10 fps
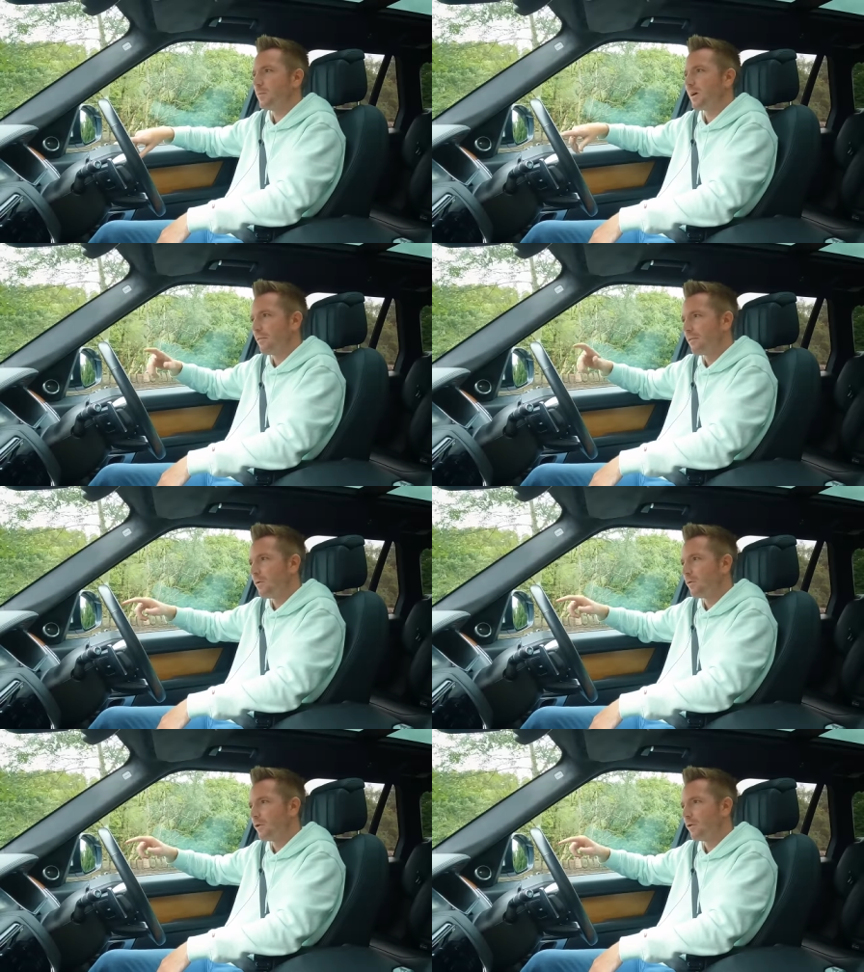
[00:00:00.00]
We got a
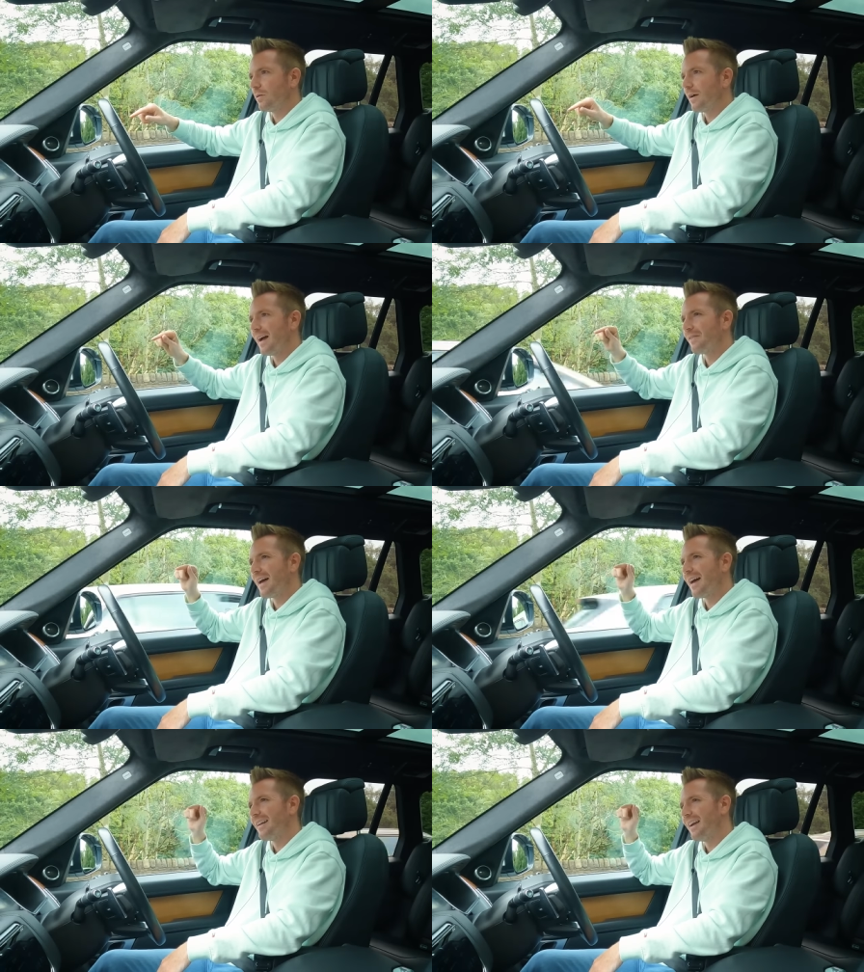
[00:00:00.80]
phone call, and
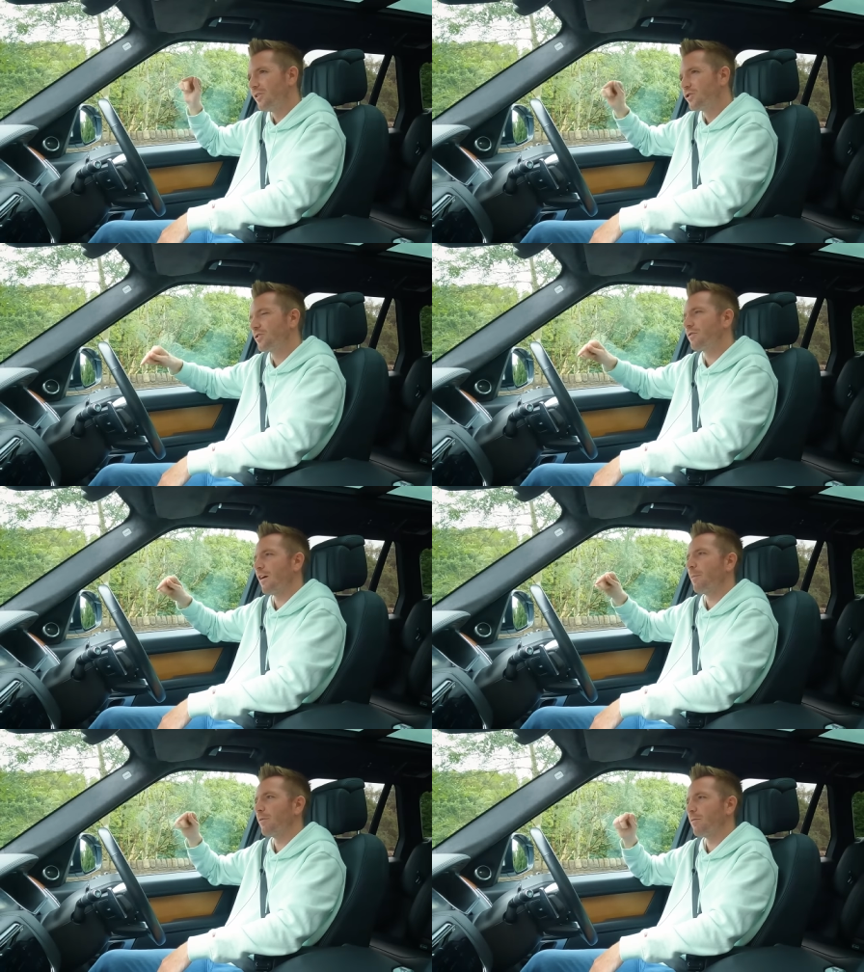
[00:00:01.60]
then it just
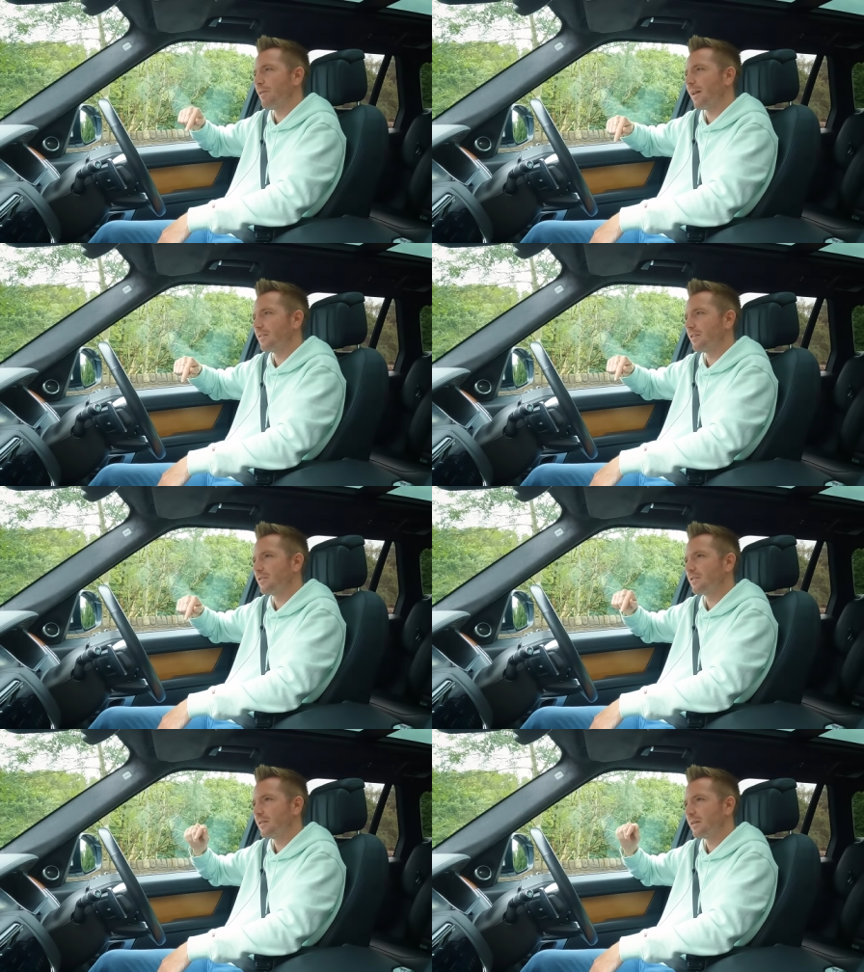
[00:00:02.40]
arrived back from the
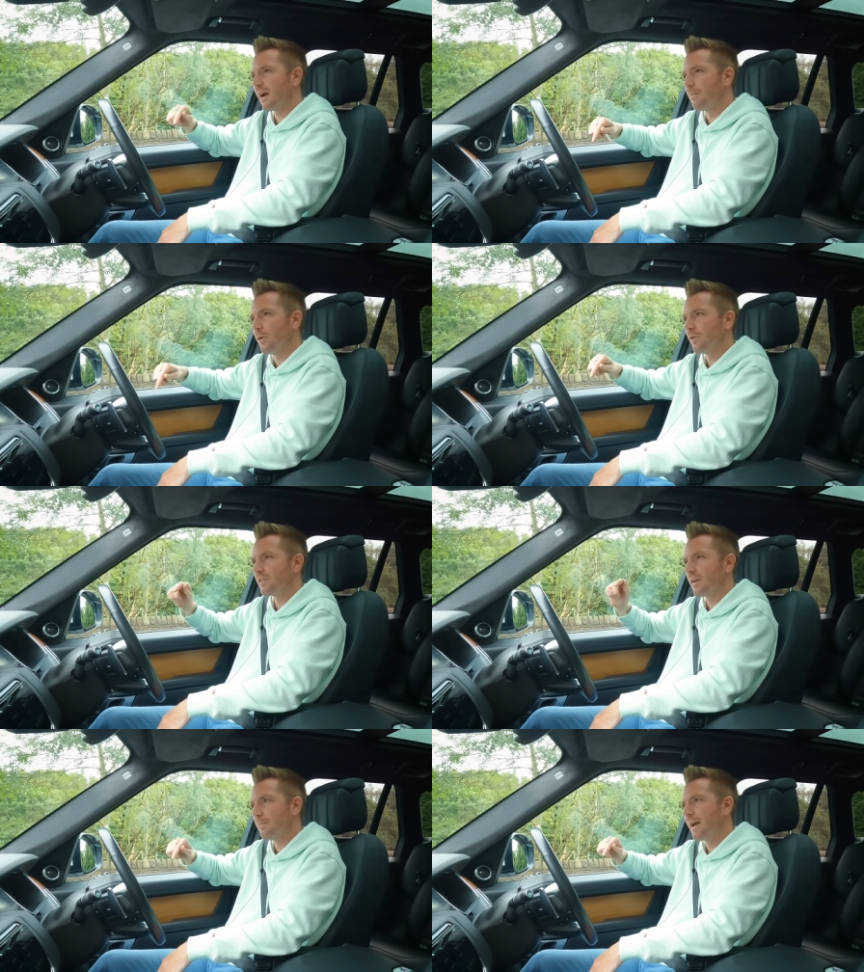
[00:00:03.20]
valeters, and the guy
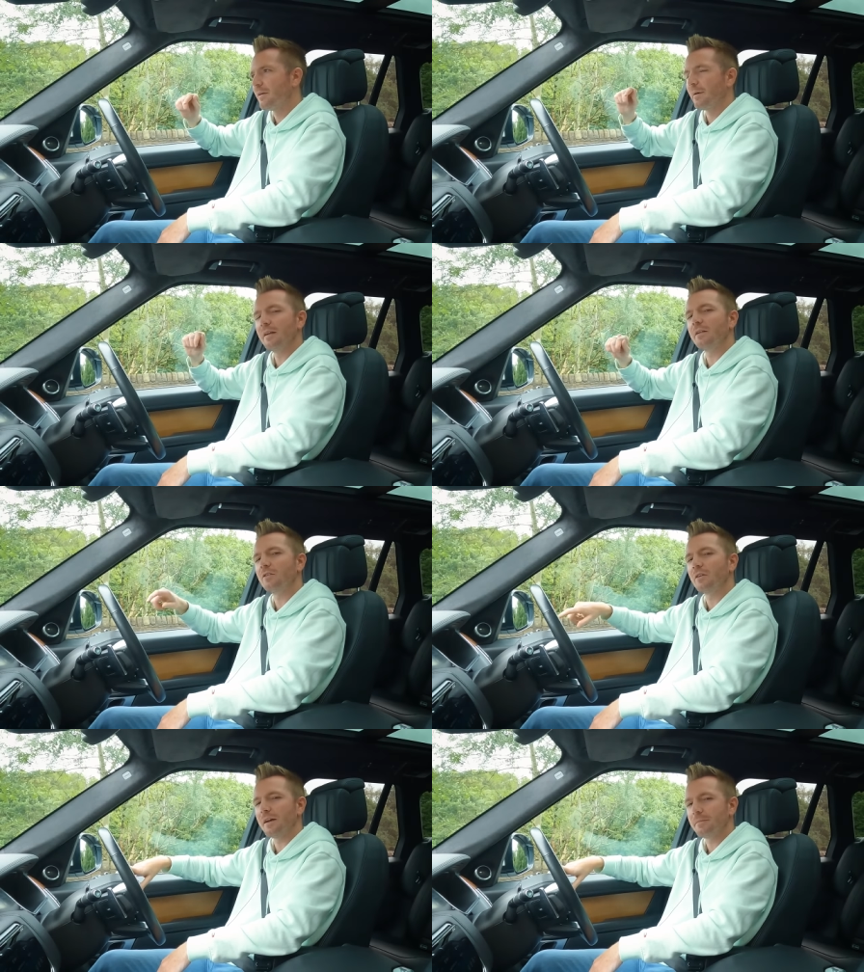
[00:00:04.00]
bought it, paid me, and
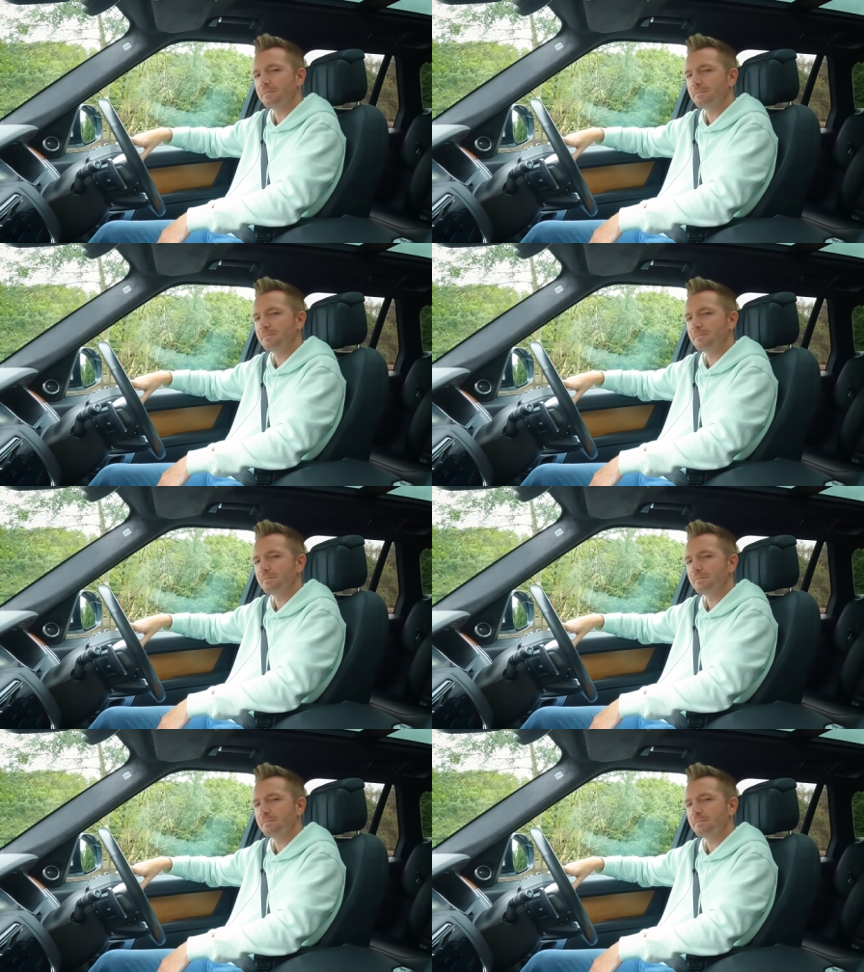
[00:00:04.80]
took it.